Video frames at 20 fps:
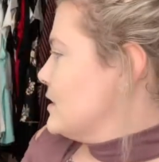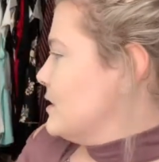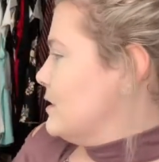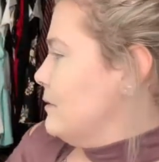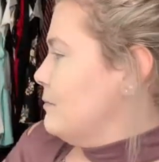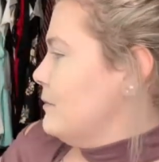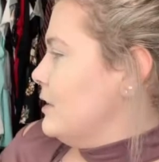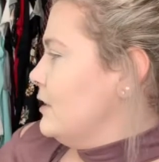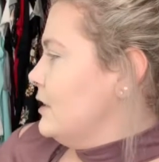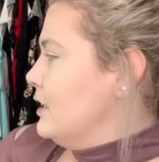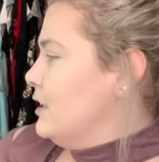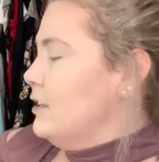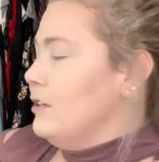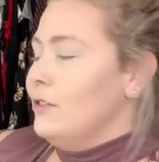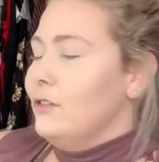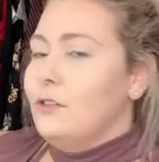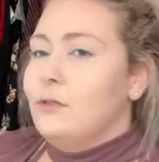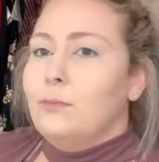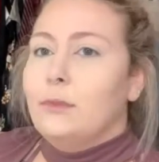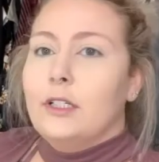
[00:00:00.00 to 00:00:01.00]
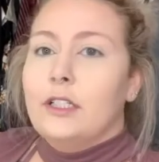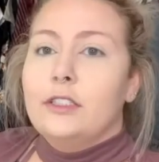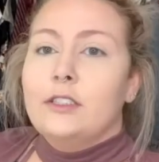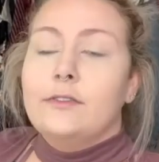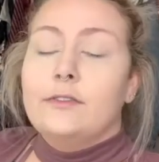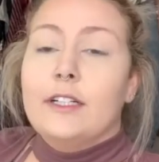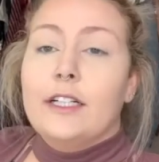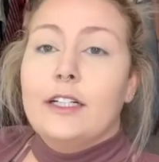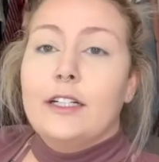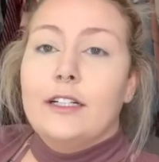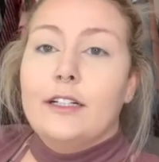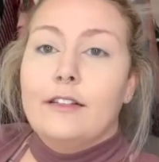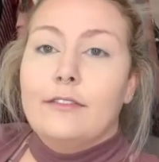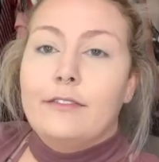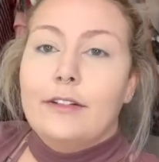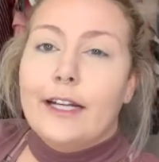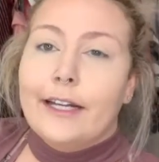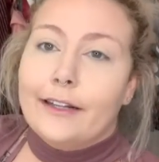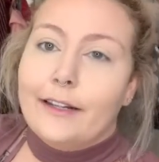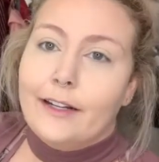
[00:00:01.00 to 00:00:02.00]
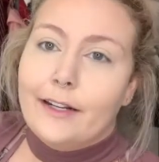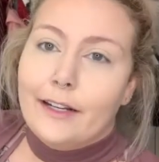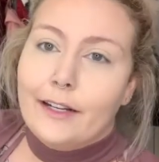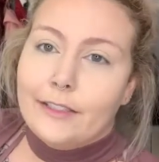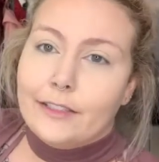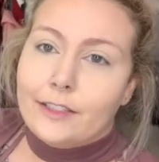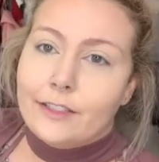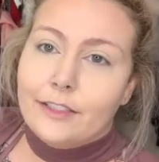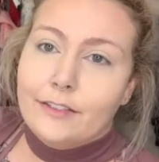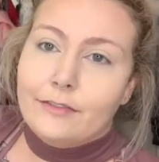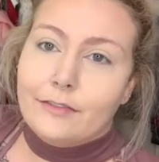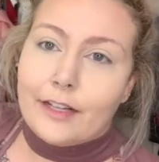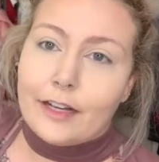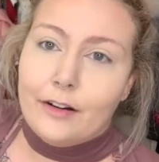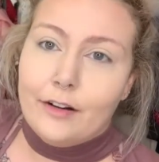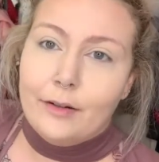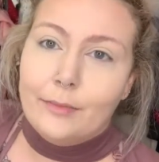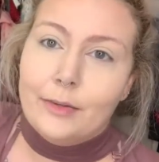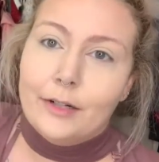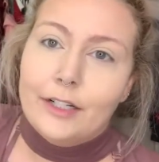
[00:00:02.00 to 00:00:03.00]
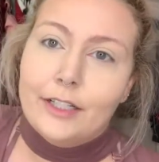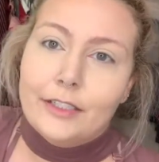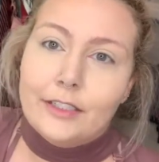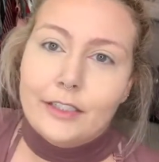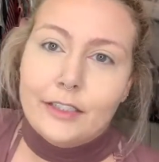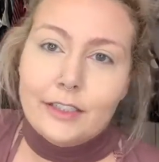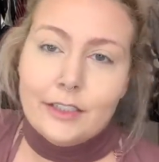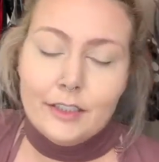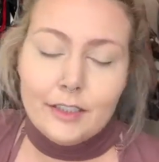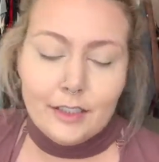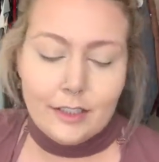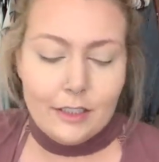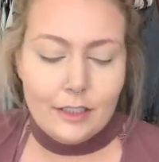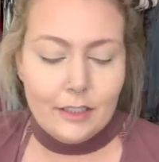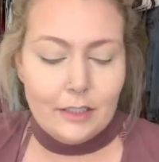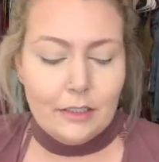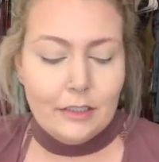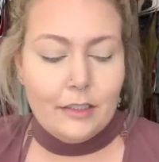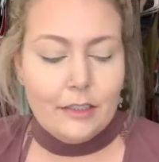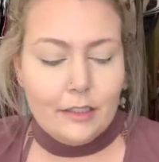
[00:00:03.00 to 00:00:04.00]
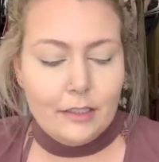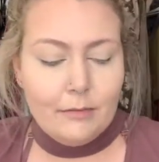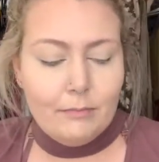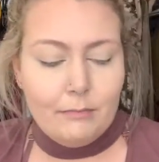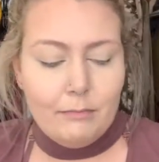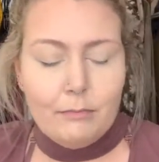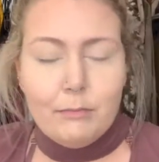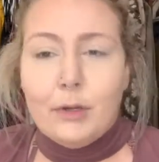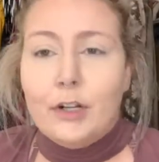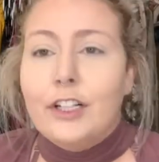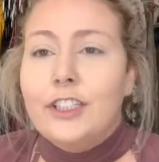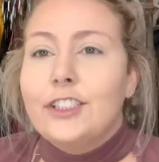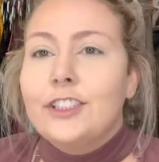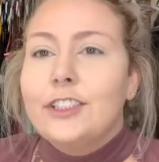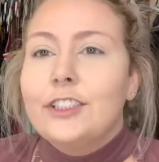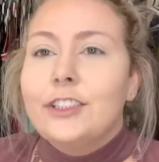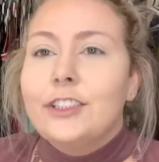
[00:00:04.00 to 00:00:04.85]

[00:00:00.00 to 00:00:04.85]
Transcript: I'm not a huge blush fan, and the fact that I actually found a blush, that's